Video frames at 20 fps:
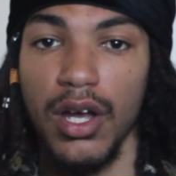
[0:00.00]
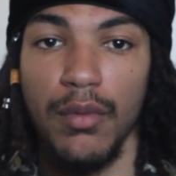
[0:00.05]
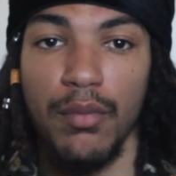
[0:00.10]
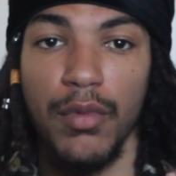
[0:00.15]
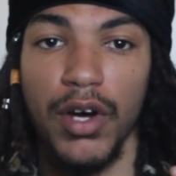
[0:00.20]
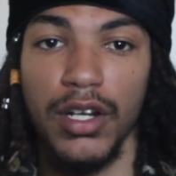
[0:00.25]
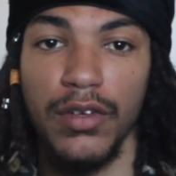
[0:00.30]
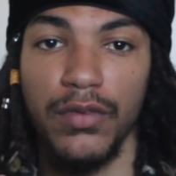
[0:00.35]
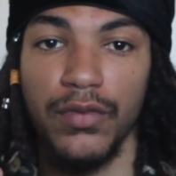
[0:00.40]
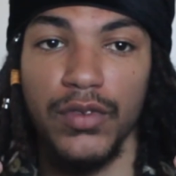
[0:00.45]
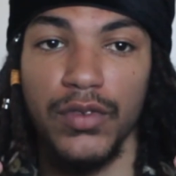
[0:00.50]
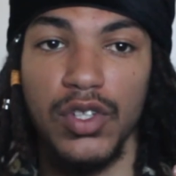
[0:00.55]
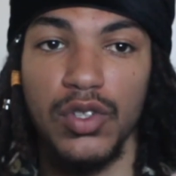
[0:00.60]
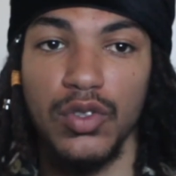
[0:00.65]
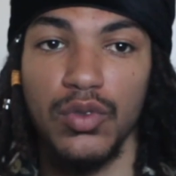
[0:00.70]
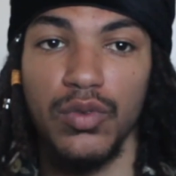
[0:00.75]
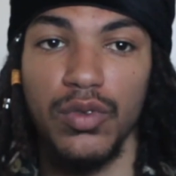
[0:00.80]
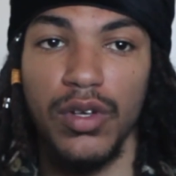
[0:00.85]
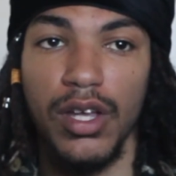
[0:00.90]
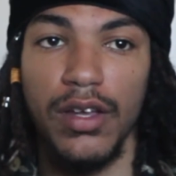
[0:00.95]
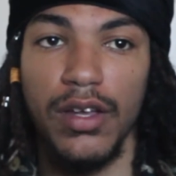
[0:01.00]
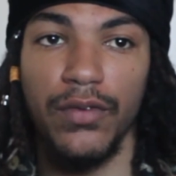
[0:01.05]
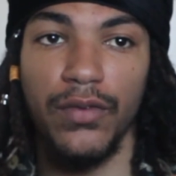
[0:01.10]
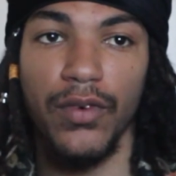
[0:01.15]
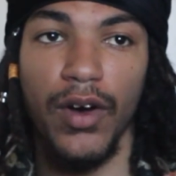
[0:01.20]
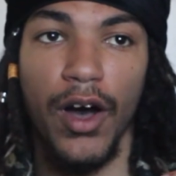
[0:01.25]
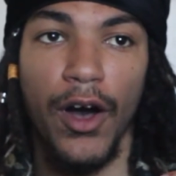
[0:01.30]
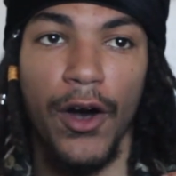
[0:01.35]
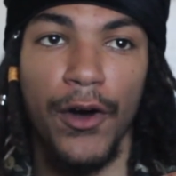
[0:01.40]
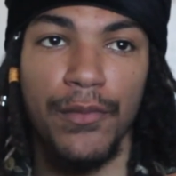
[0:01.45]
But if you
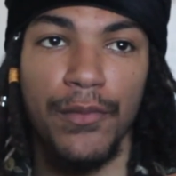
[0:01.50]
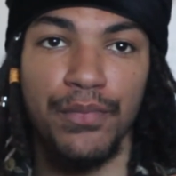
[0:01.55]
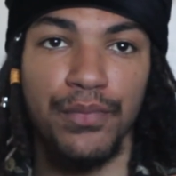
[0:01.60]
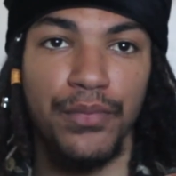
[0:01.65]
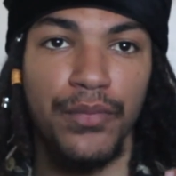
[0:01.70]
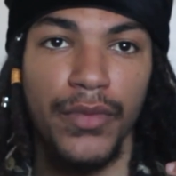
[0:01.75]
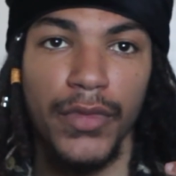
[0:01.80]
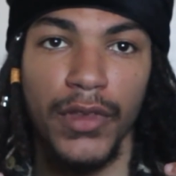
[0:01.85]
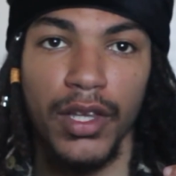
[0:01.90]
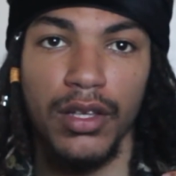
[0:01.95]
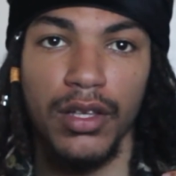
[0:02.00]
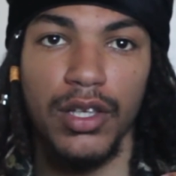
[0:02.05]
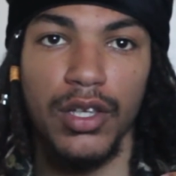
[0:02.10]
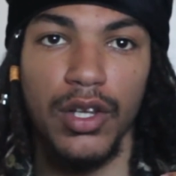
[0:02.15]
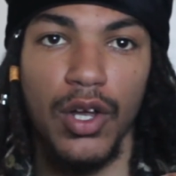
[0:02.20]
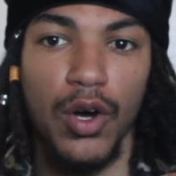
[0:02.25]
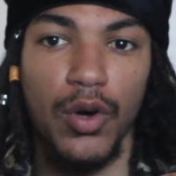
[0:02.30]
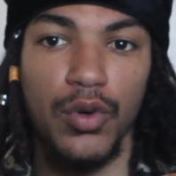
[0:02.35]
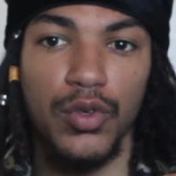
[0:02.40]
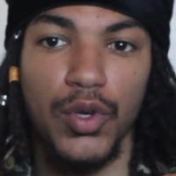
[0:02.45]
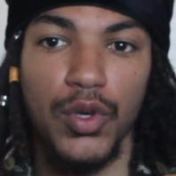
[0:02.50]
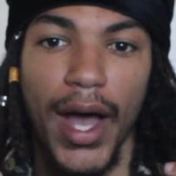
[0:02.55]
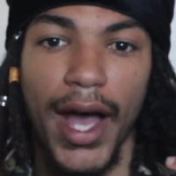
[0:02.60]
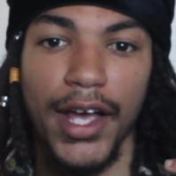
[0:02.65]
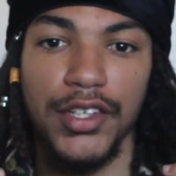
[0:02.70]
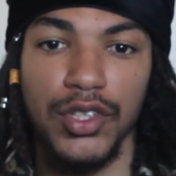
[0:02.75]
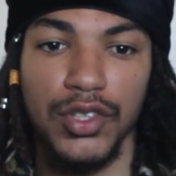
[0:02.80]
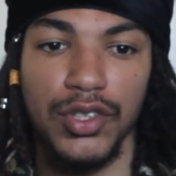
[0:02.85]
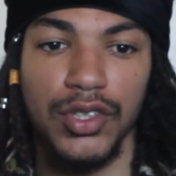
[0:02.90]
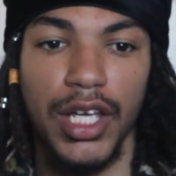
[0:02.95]

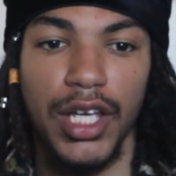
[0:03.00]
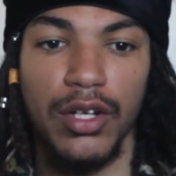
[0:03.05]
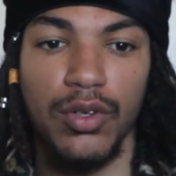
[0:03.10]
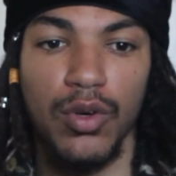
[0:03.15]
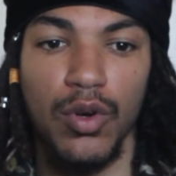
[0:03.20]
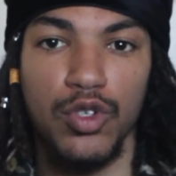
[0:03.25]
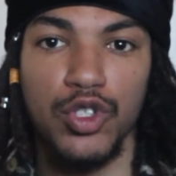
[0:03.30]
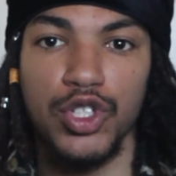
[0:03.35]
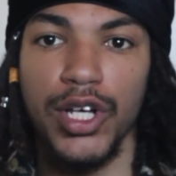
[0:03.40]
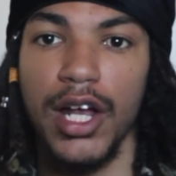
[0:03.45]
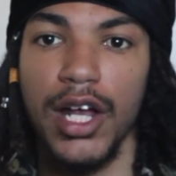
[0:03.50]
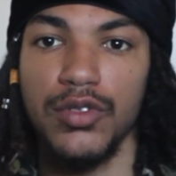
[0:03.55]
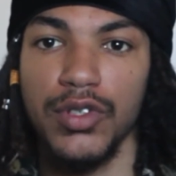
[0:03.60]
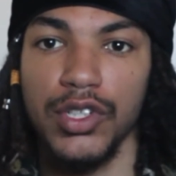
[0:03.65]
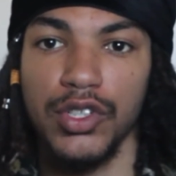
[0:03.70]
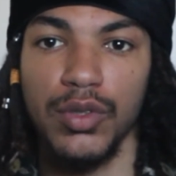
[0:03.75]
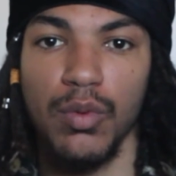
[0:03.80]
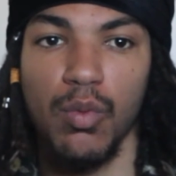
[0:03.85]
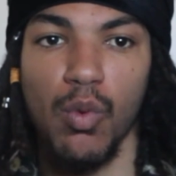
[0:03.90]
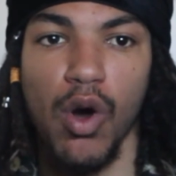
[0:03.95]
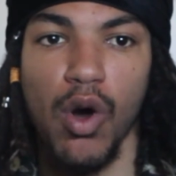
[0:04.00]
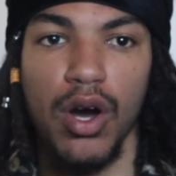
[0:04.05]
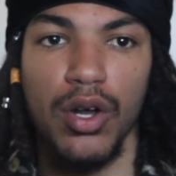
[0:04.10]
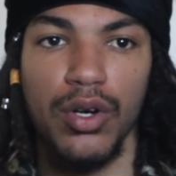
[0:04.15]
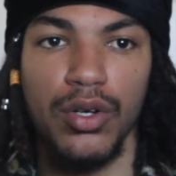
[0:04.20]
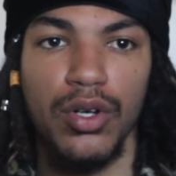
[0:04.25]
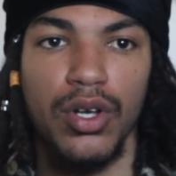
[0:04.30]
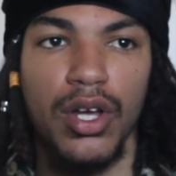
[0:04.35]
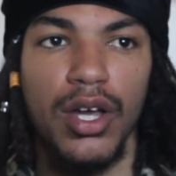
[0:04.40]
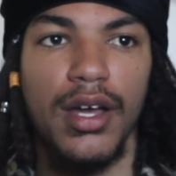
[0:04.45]
ask your sacral, should I drink some
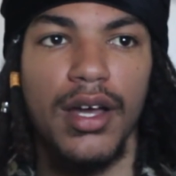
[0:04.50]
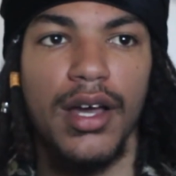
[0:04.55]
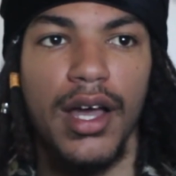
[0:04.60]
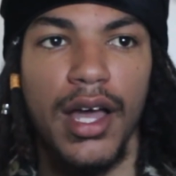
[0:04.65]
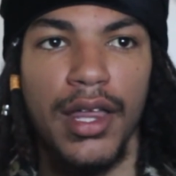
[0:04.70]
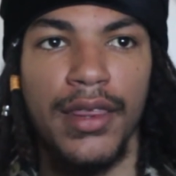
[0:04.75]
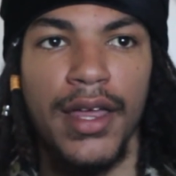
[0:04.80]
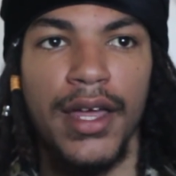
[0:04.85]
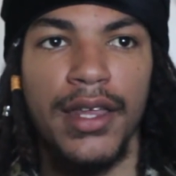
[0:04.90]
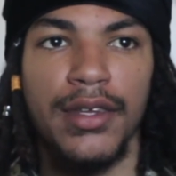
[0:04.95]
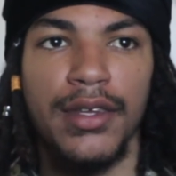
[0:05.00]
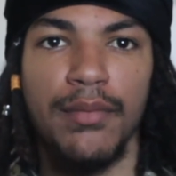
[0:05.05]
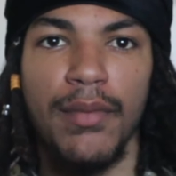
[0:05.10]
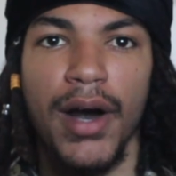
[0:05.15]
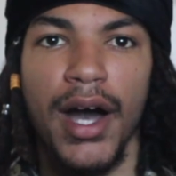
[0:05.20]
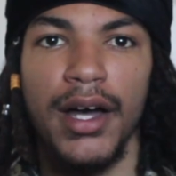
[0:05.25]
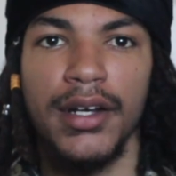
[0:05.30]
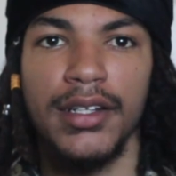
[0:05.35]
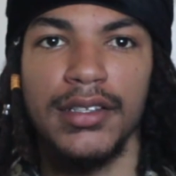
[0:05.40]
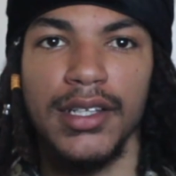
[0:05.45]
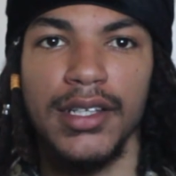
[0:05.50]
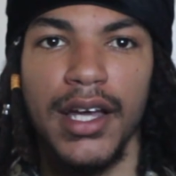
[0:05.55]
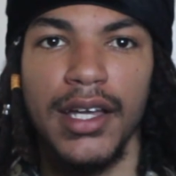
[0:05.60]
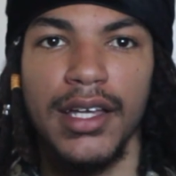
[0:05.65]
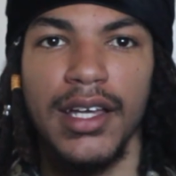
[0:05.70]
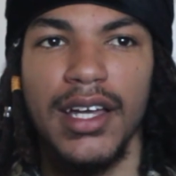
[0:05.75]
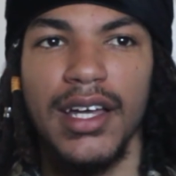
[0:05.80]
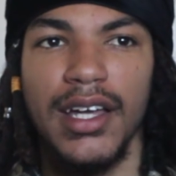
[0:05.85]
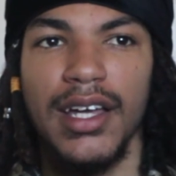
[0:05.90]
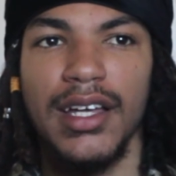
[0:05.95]
water? And then the mind is like,
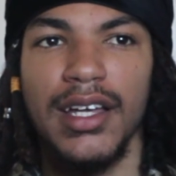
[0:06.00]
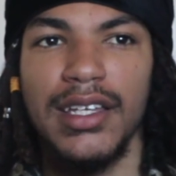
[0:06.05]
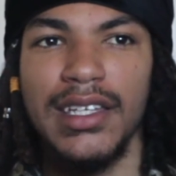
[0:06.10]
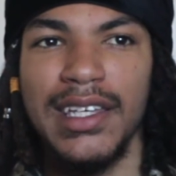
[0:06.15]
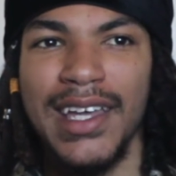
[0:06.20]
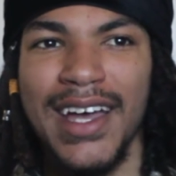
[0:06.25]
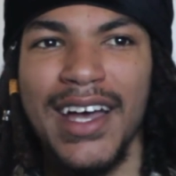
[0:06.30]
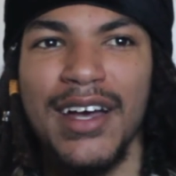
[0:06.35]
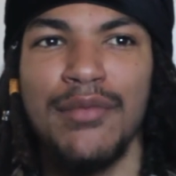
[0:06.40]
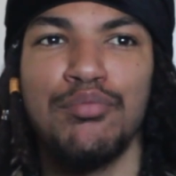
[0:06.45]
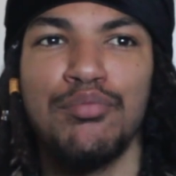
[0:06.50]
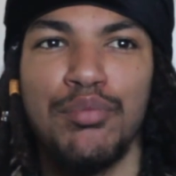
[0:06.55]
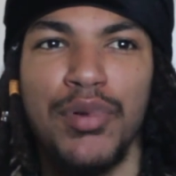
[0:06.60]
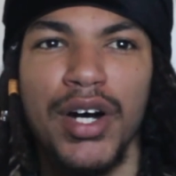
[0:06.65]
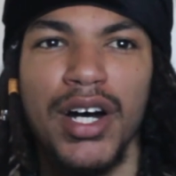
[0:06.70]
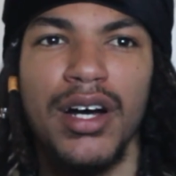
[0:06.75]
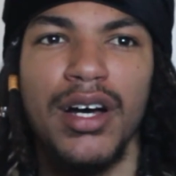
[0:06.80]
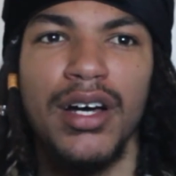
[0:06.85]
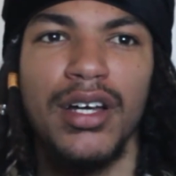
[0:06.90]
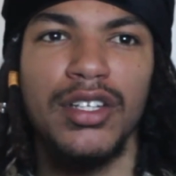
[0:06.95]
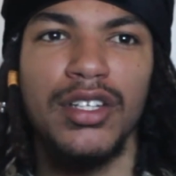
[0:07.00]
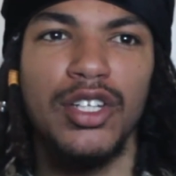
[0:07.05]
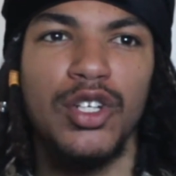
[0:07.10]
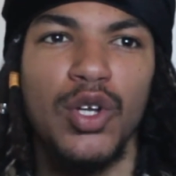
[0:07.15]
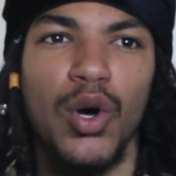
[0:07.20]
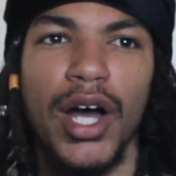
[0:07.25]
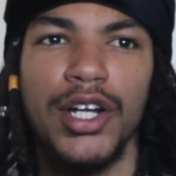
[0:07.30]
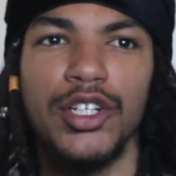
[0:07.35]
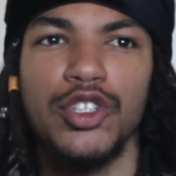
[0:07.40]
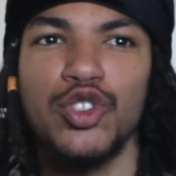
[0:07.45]
yeah, but
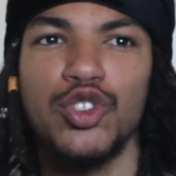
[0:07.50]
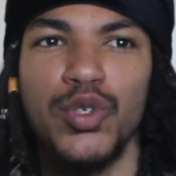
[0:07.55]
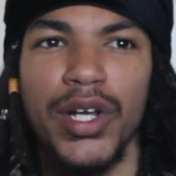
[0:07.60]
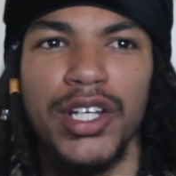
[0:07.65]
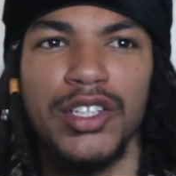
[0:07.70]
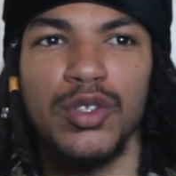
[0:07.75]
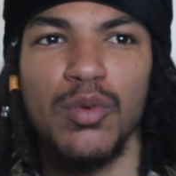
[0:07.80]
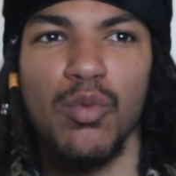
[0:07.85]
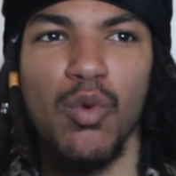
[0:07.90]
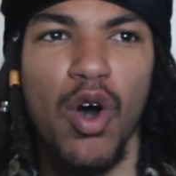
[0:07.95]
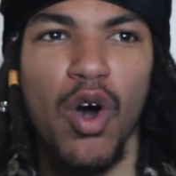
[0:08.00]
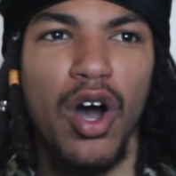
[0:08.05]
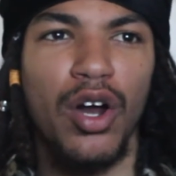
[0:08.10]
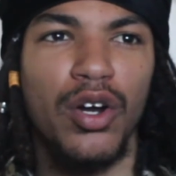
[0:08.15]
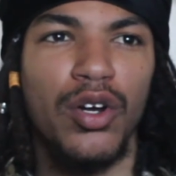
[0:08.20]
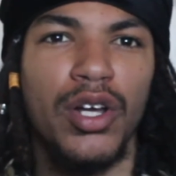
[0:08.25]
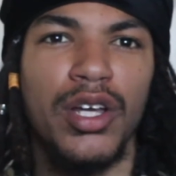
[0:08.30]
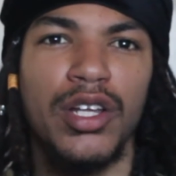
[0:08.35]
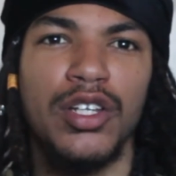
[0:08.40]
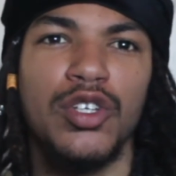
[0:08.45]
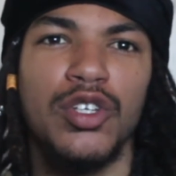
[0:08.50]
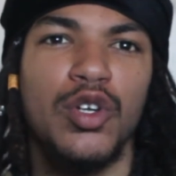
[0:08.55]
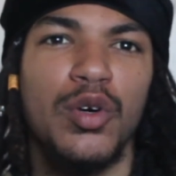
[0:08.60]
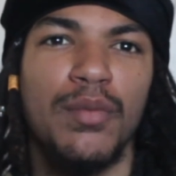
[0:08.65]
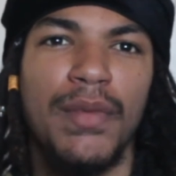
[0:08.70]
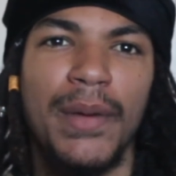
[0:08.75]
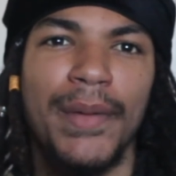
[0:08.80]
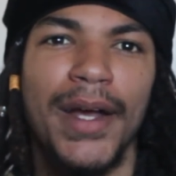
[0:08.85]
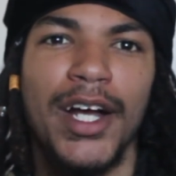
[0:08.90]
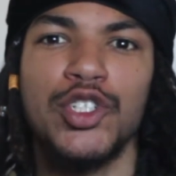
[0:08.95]
I just drank some water and
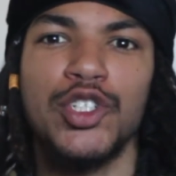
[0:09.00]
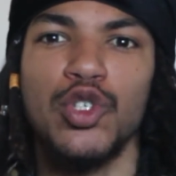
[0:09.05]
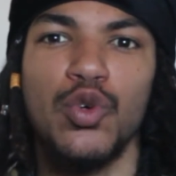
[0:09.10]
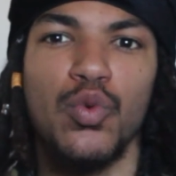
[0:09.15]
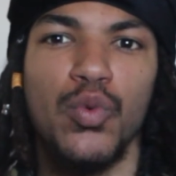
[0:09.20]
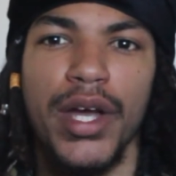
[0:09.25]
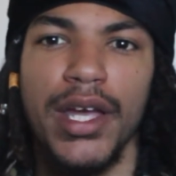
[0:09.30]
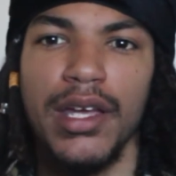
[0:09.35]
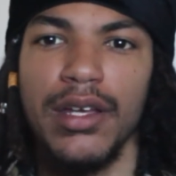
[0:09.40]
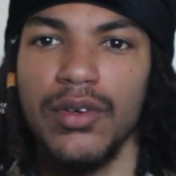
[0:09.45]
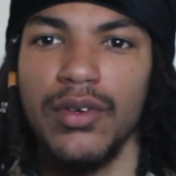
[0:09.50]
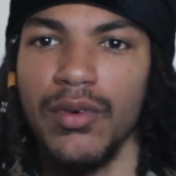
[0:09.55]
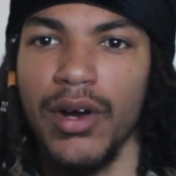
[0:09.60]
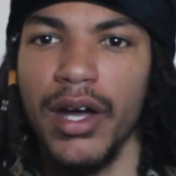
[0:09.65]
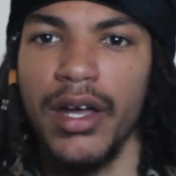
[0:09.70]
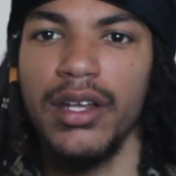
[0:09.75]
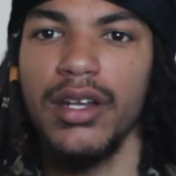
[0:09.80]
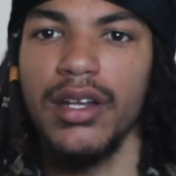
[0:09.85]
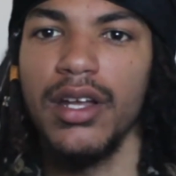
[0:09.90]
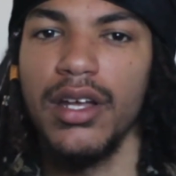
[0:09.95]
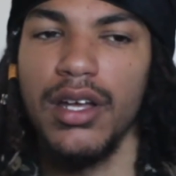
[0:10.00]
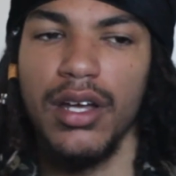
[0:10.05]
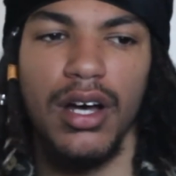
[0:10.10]
maybe I should wait, right?